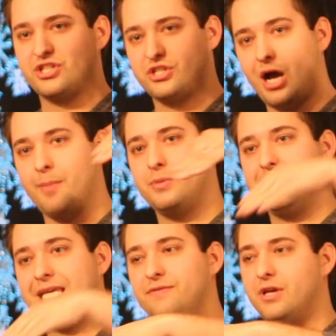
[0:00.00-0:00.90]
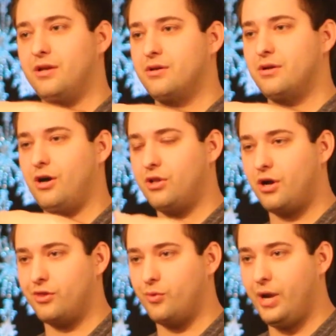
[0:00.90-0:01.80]
stop believing
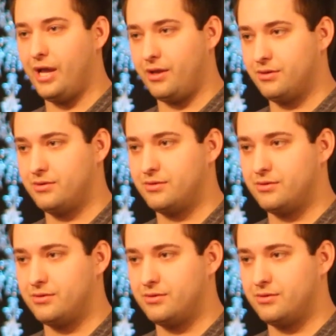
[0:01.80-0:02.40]
along the way.